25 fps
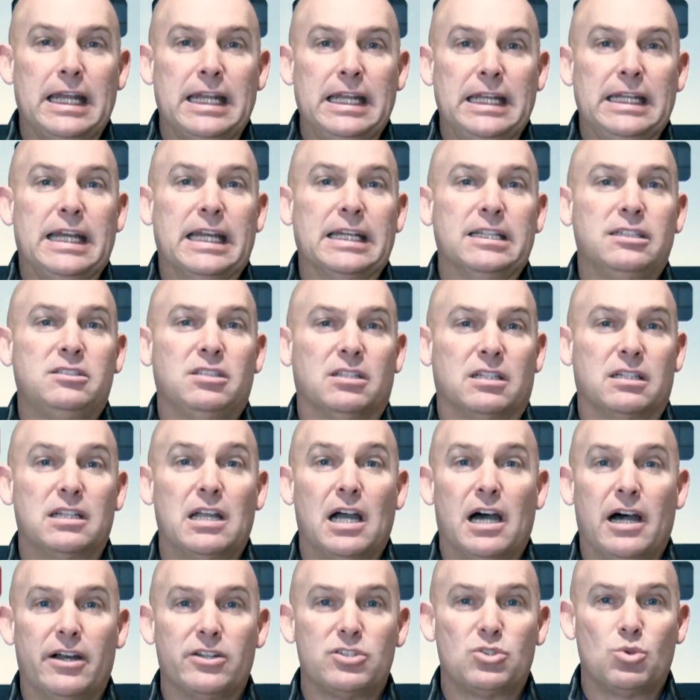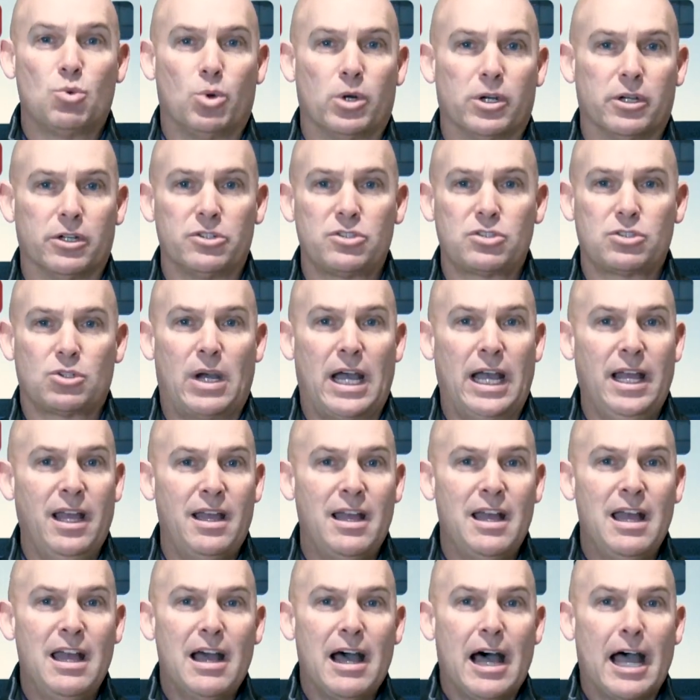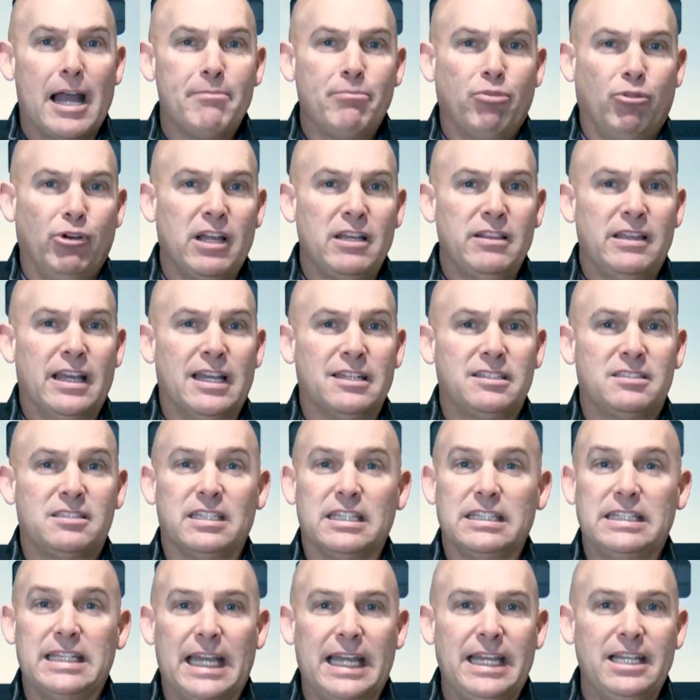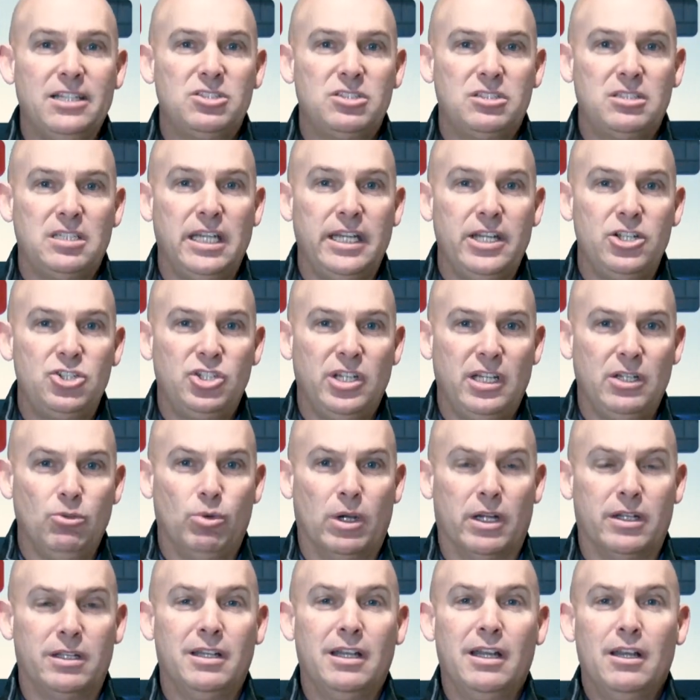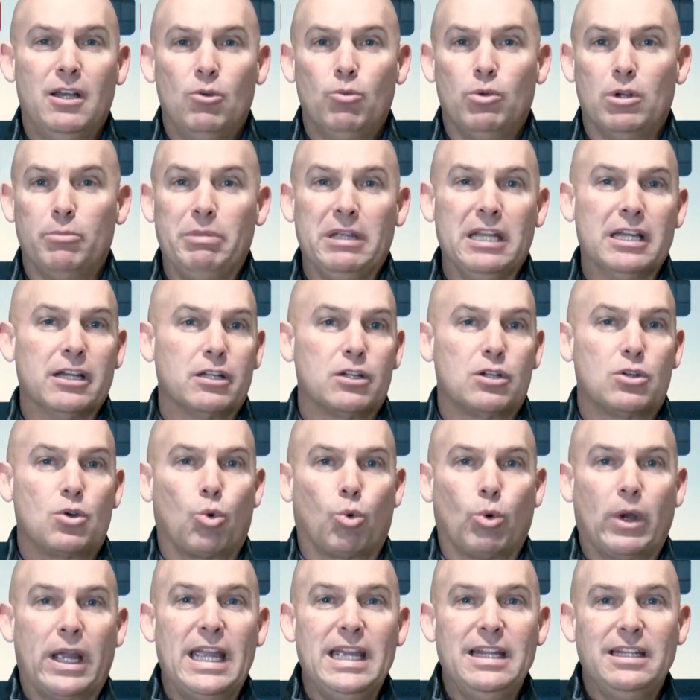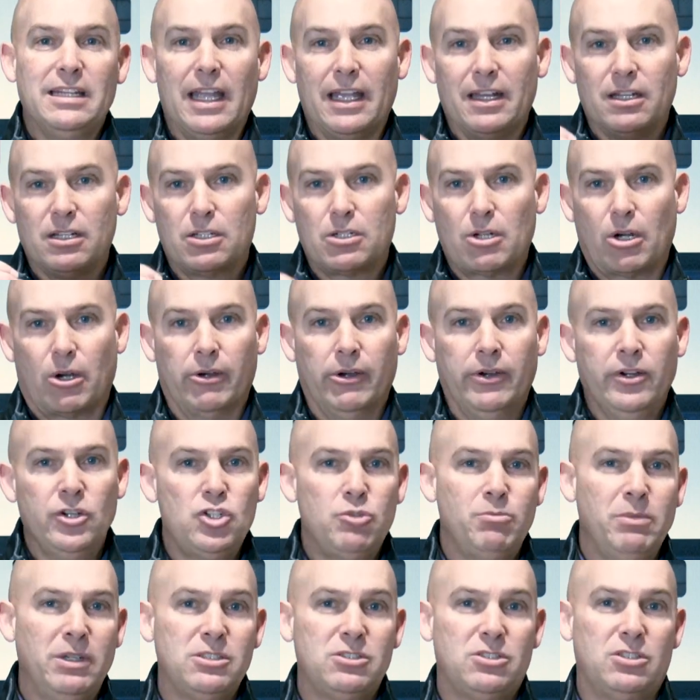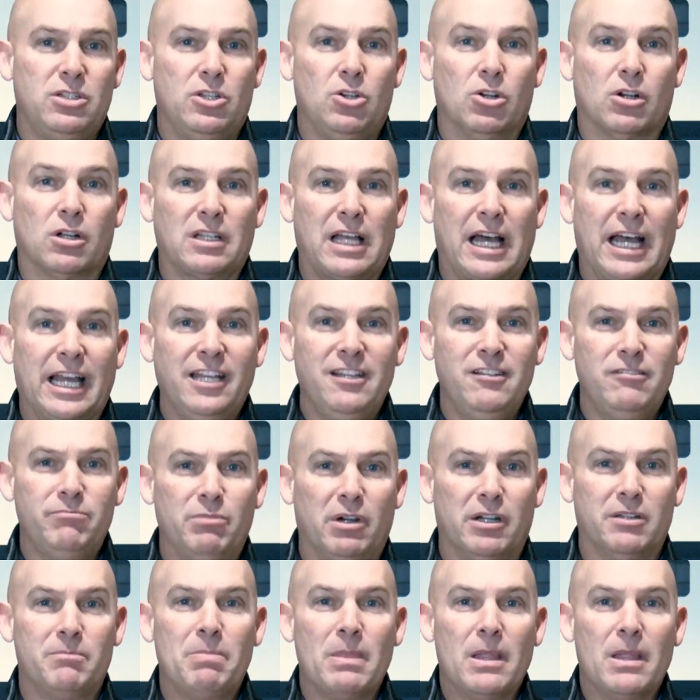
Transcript: to getting into God's Word. So I, I pray that today's teaching would, would be a great encouragement to your life.